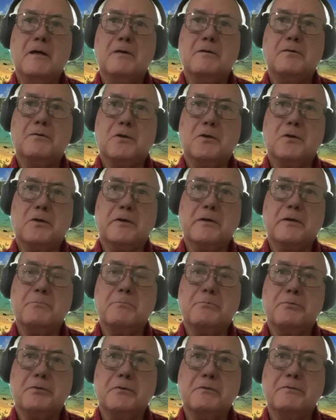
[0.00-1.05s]
for
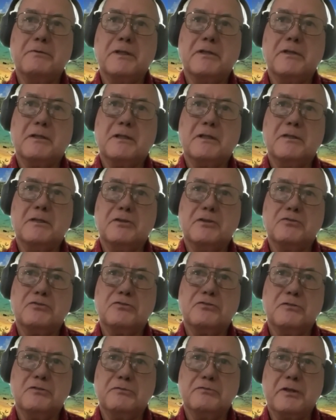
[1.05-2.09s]
improving the
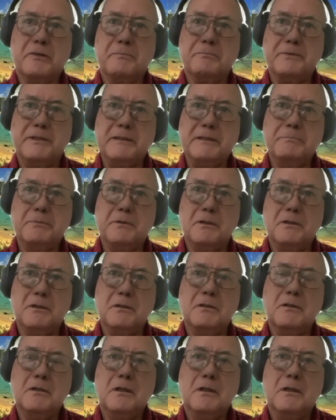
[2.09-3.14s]
conditions of our people.
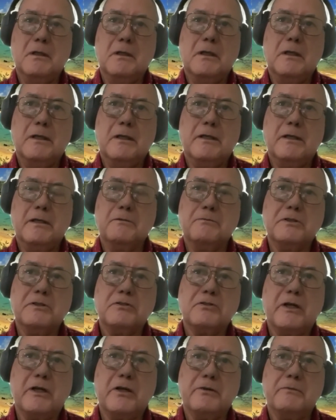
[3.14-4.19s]
In
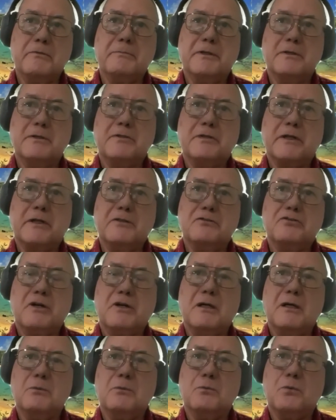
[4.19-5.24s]
retirement, I
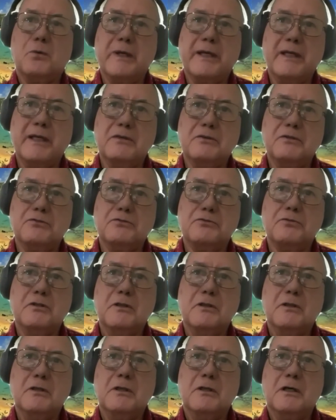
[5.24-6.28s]
sought ways
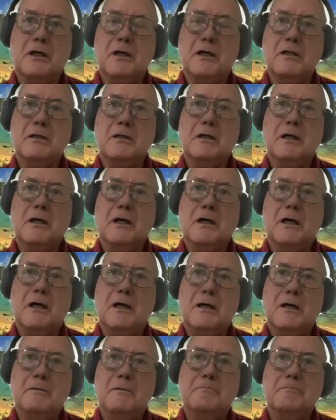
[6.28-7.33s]

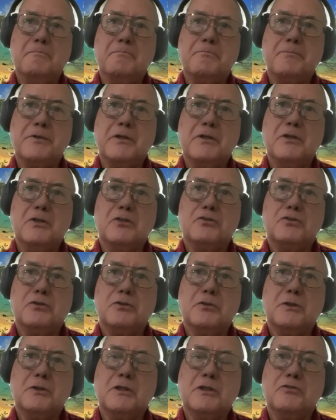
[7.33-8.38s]

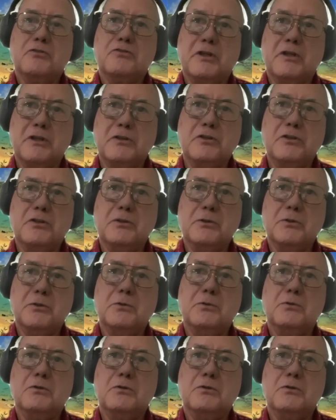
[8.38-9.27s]
to continue